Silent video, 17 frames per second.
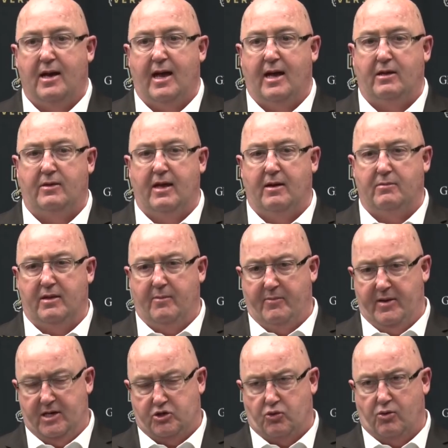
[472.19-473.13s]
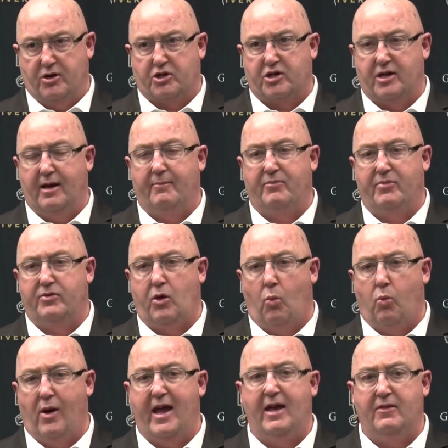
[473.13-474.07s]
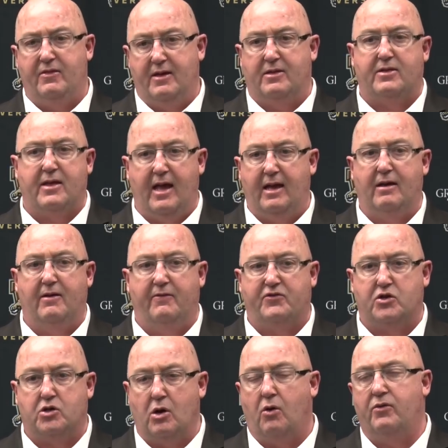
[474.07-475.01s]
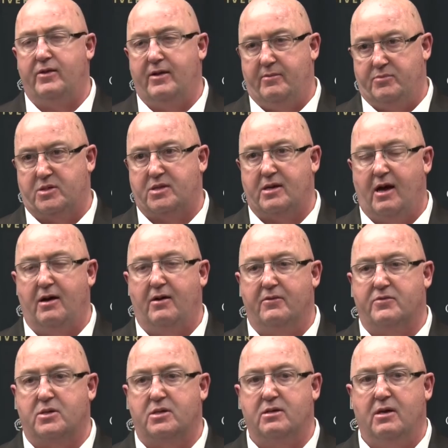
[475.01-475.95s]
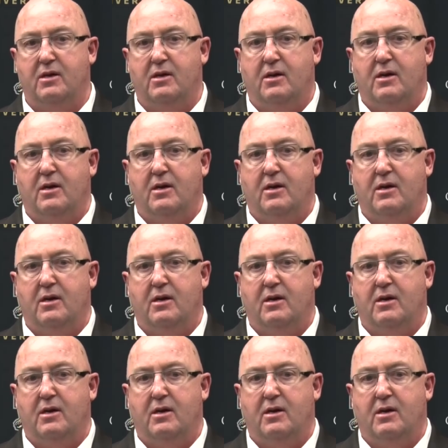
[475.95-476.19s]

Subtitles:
and the mentorship, the way that they have shown themselves,